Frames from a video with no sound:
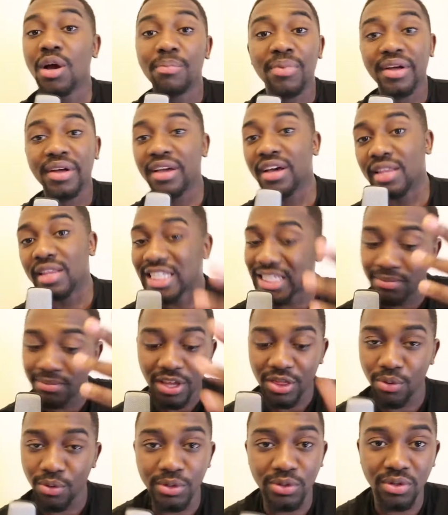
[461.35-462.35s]
But yeah, these are
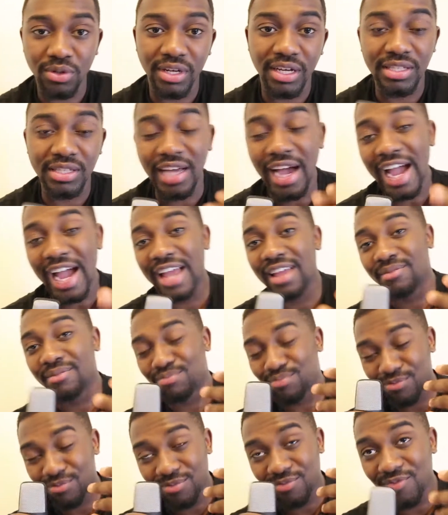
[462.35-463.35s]
my thoughts on it. I
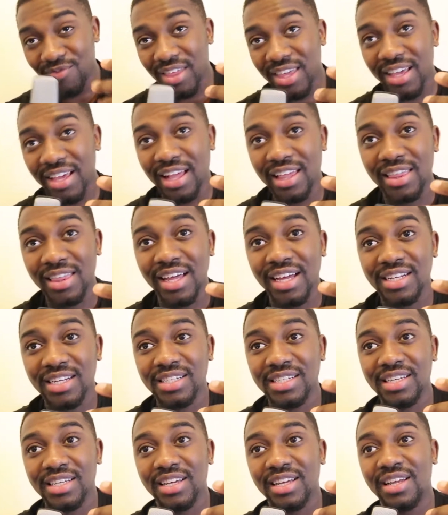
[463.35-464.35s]
think
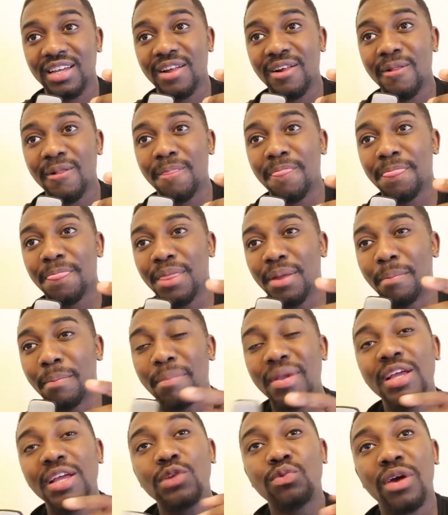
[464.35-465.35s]
that the
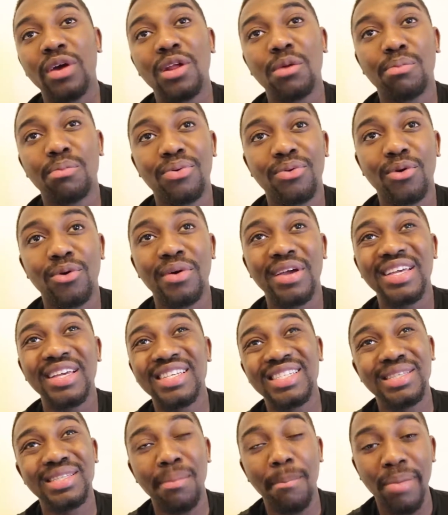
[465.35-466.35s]
P20 Pro
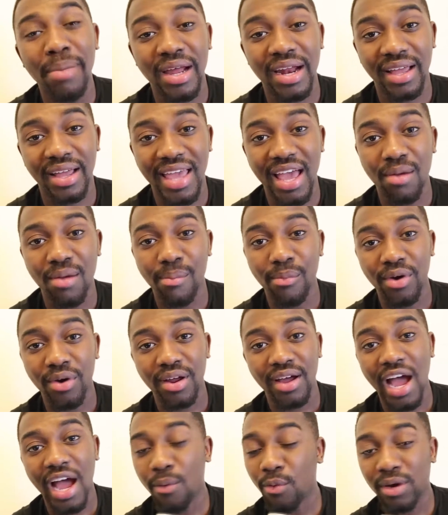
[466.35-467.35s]
is the better camera.
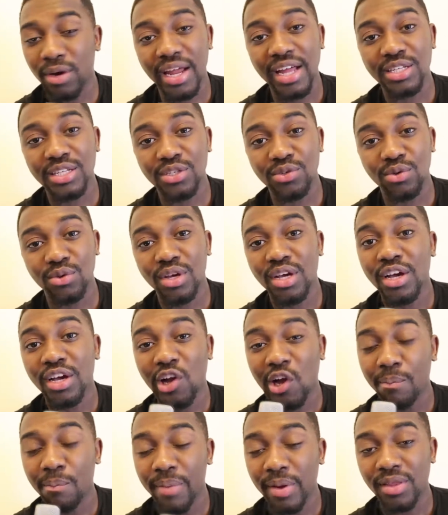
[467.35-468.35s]
I won't lie to you.
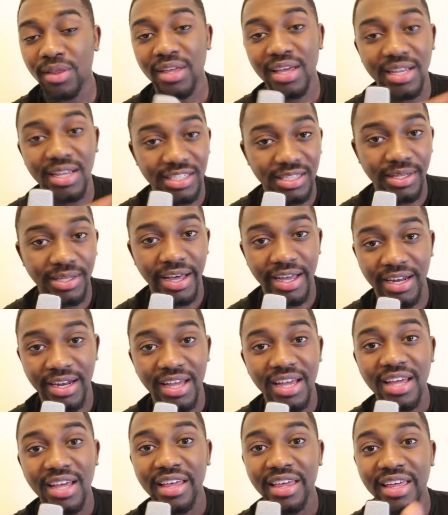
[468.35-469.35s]
Compared to the S9,
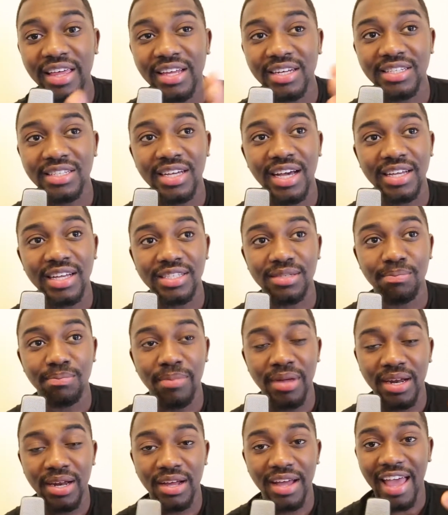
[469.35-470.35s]
it has
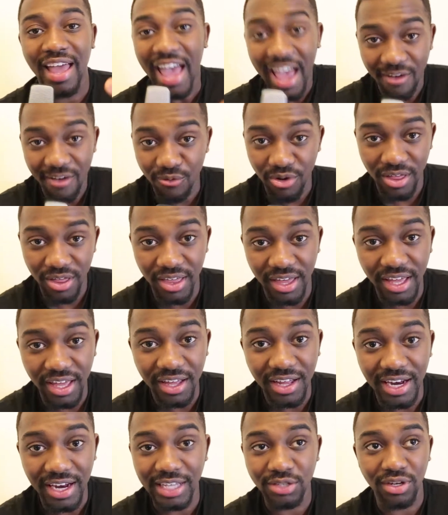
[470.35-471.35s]
better
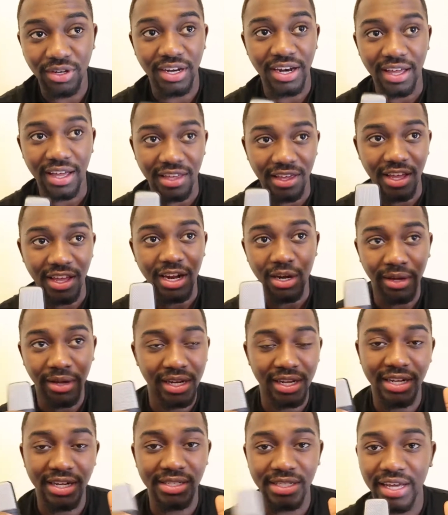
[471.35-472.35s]
everything. Literally, like look
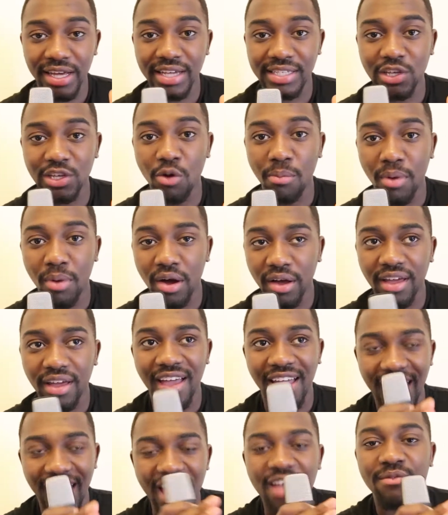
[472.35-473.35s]
at the DxO mark.
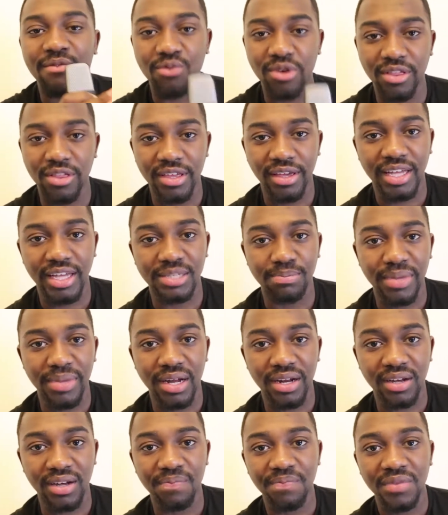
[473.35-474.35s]
Everything is
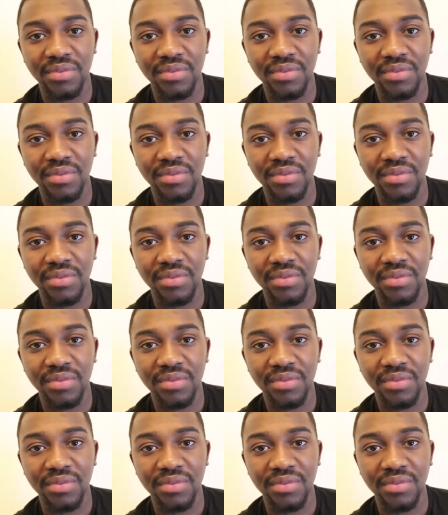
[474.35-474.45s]
better.